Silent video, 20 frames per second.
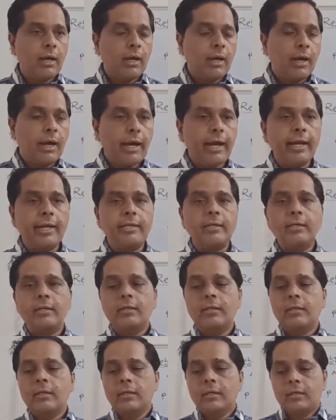And
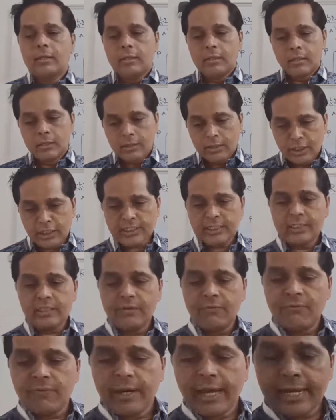this
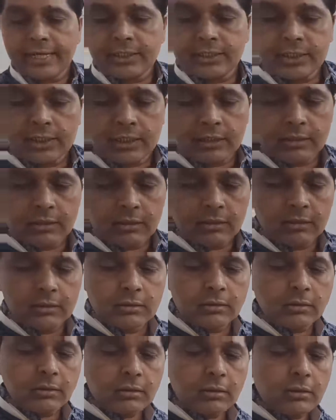refraction
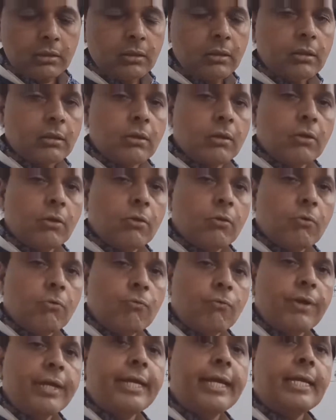
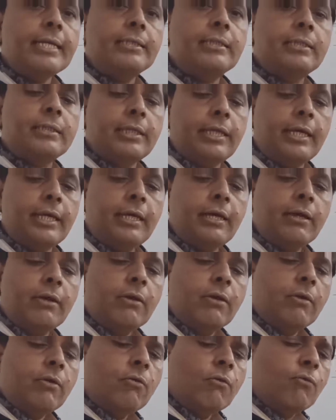we can
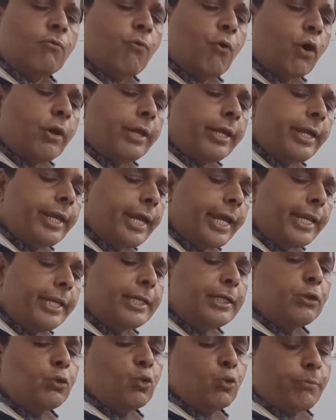see for
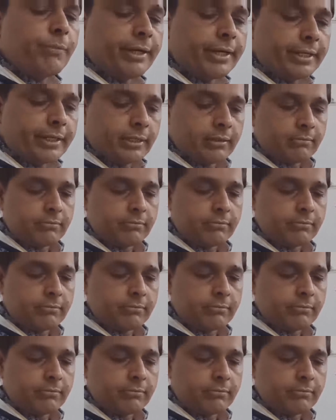any two medium.